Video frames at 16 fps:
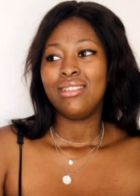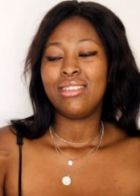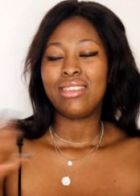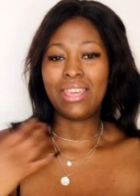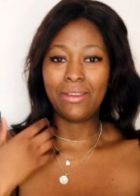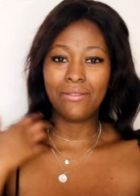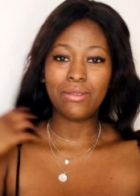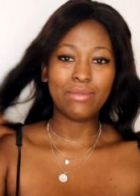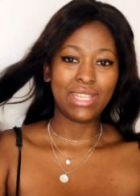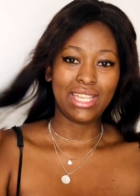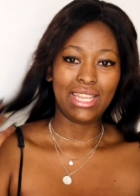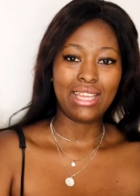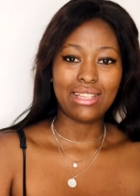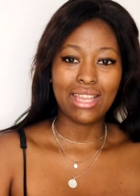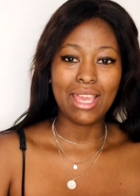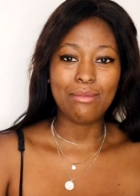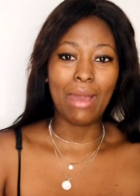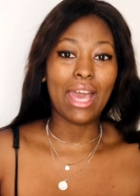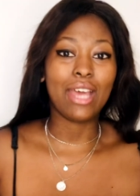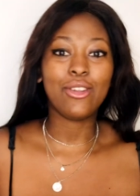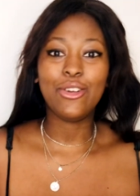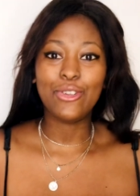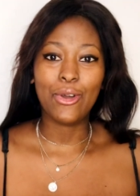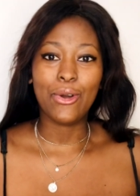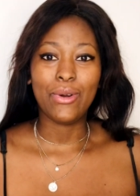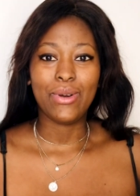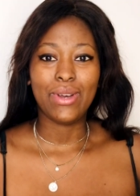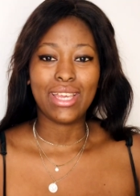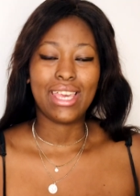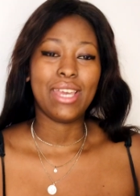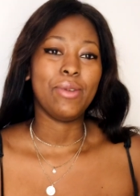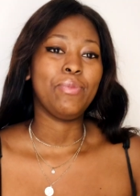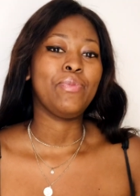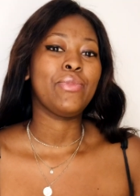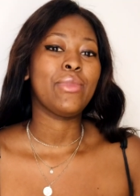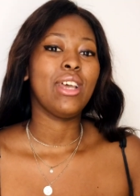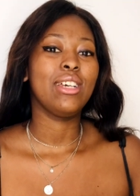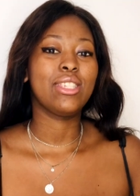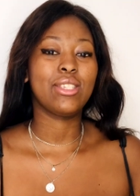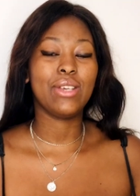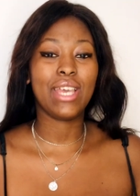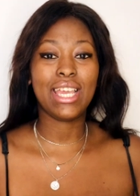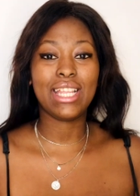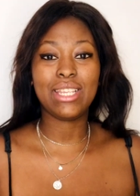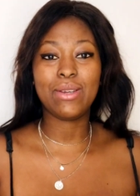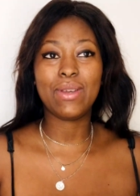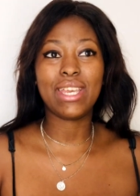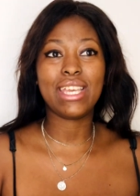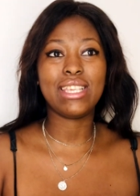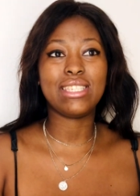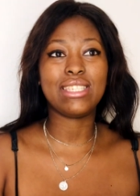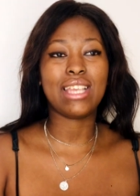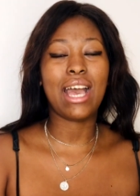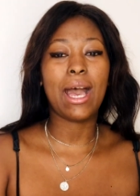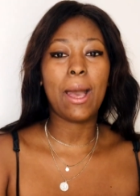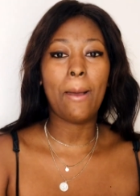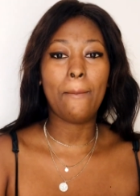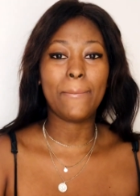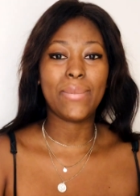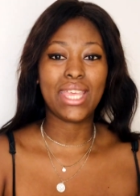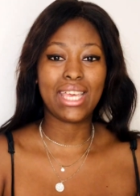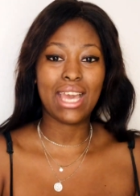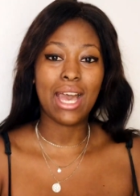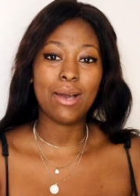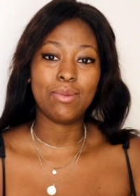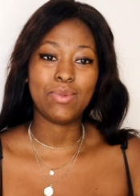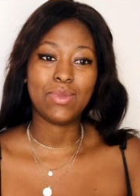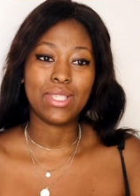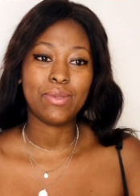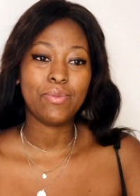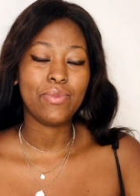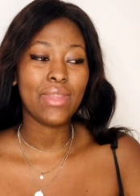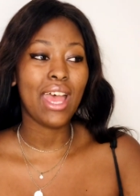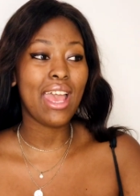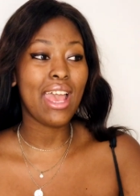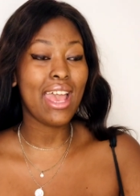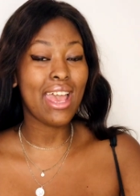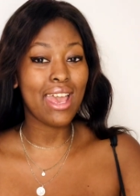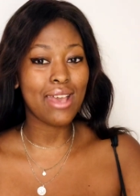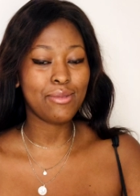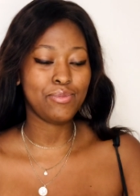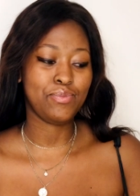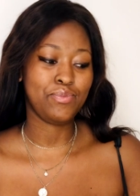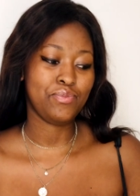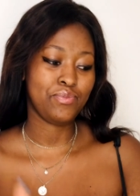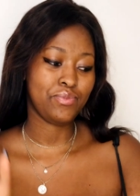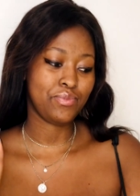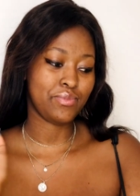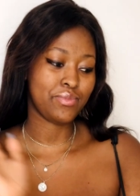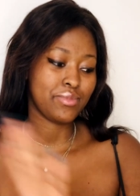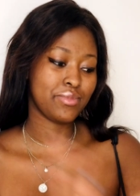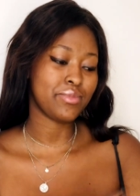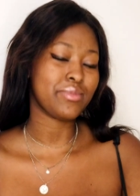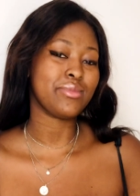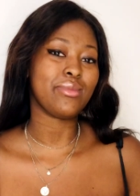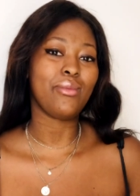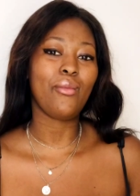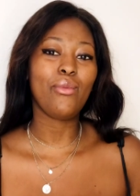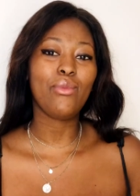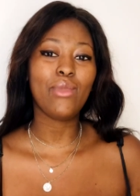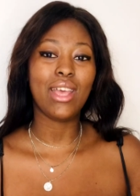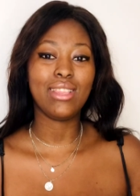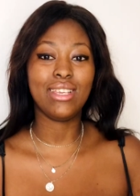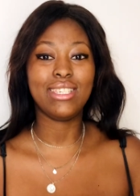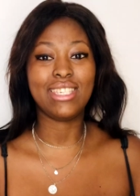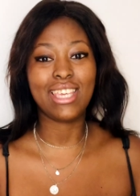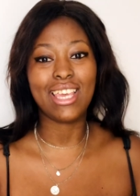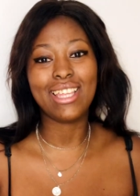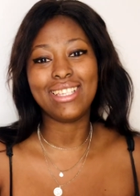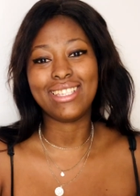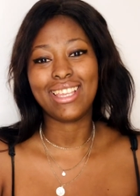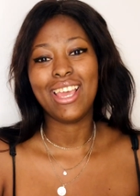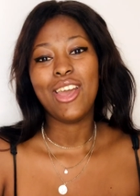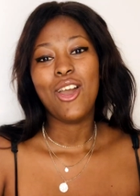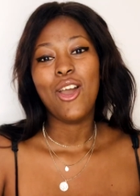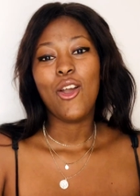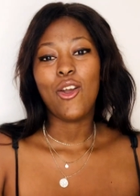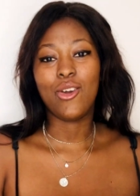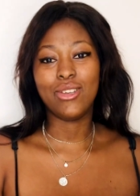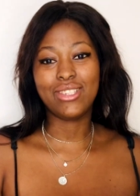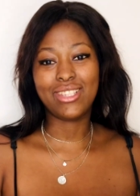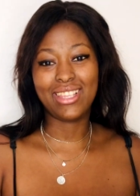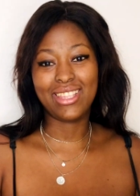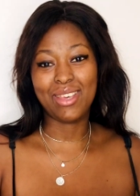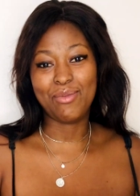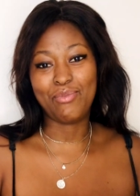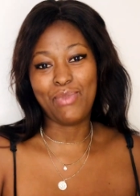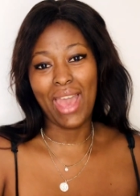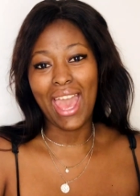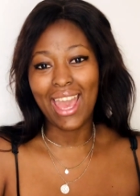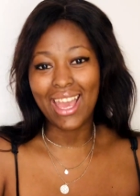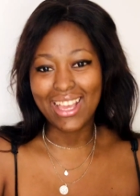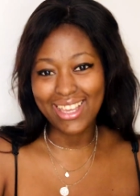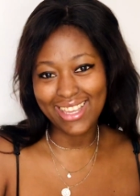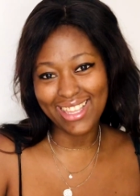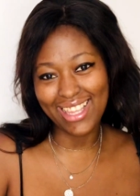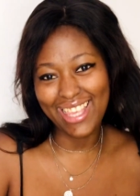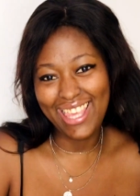give him a nickname? I don't know, okay? So anyways, he comes. And the gent goes to the back